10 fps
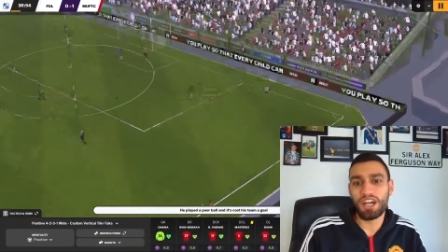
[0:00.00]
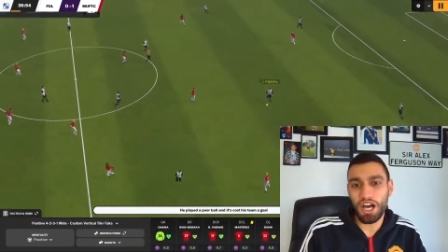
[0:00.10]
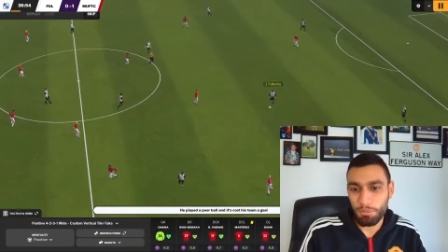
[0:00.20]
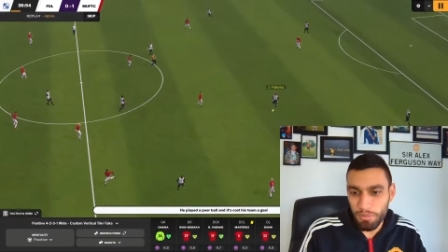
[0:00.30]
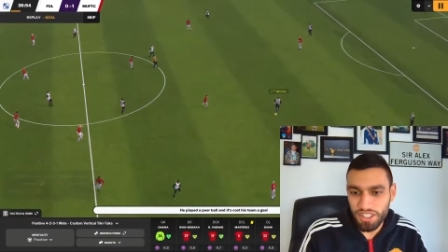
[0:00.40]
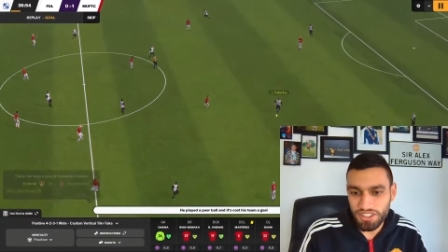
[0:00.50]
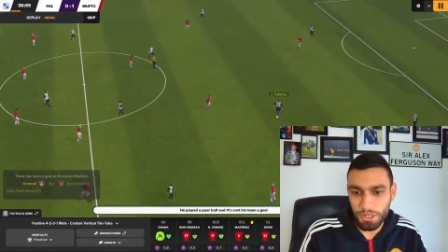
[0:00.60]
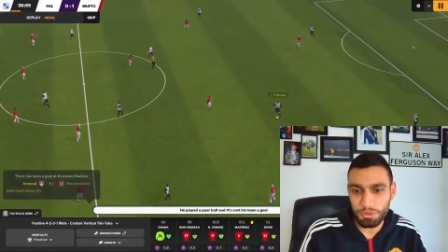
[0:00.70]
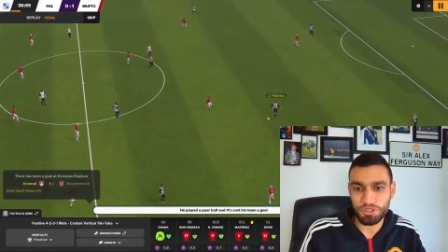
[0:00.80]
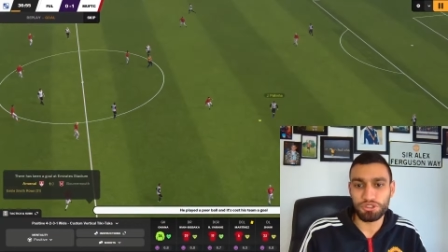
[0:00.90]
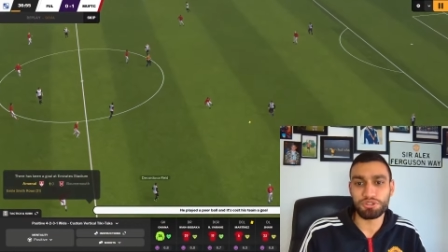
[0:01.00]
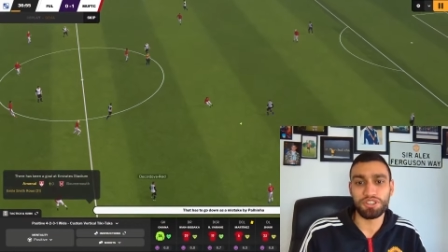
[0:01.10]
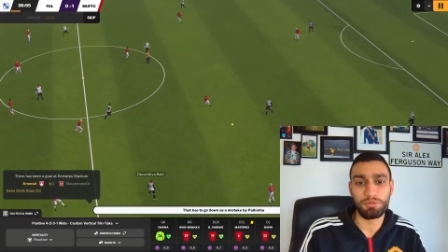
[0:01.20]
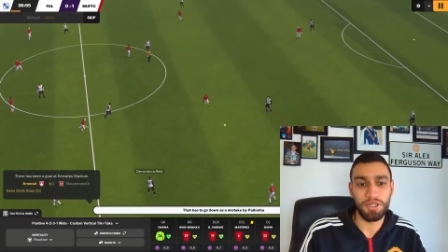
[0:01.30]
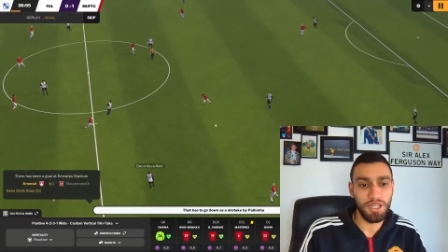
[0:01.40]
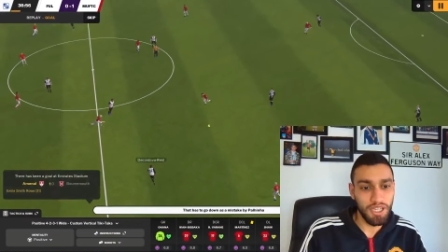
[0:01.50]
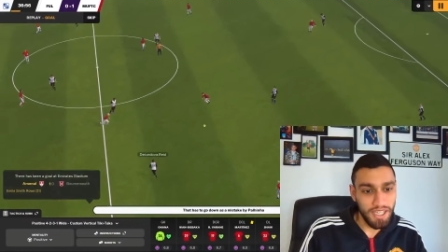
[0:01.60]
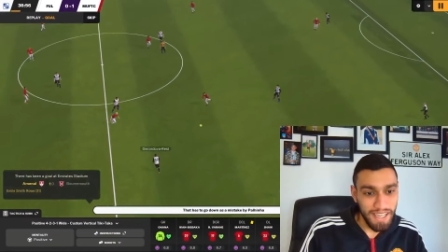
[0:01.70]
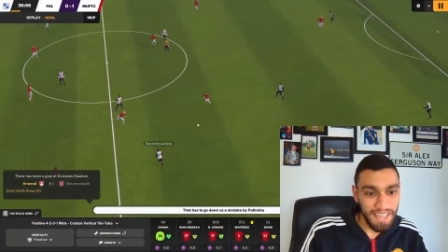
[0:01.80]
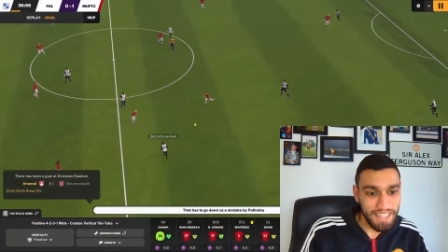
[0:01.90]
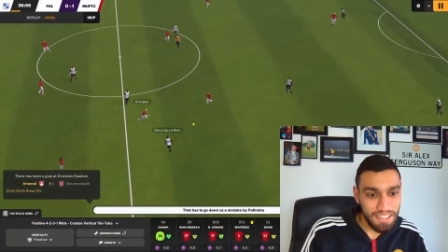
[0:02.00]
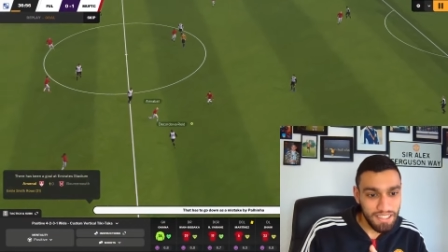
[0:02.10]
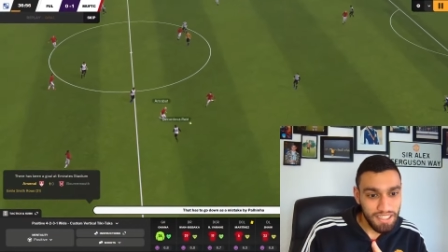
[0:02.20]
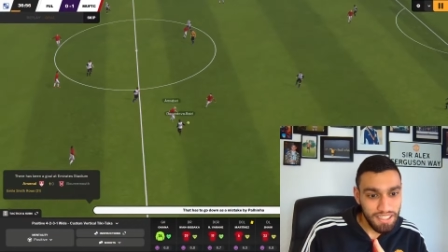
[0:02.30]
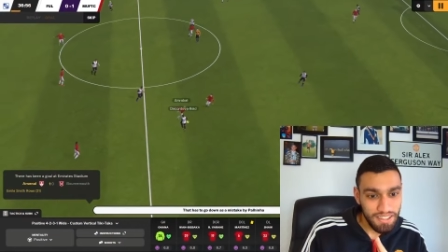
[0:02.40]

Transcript: I might substitute him in